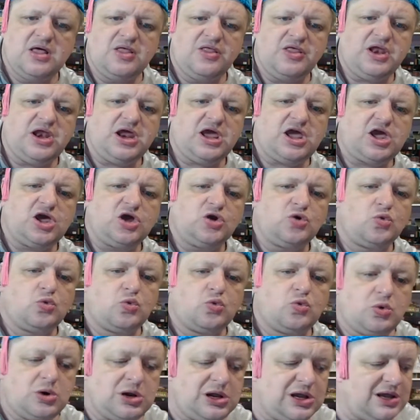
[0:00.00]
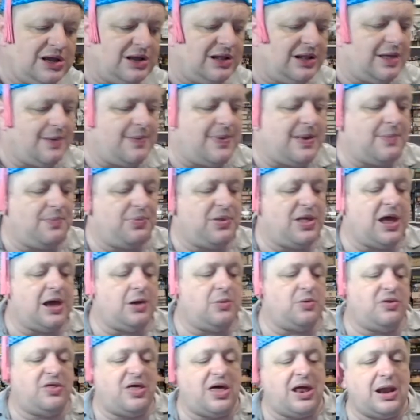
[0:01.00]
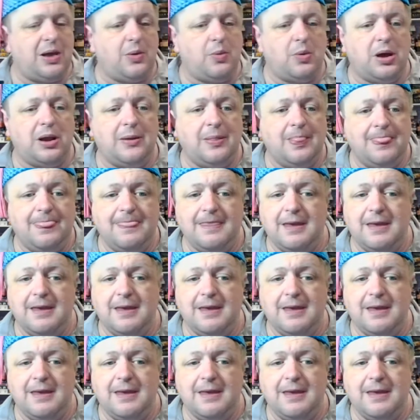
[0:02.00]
that it can really be played with anyone.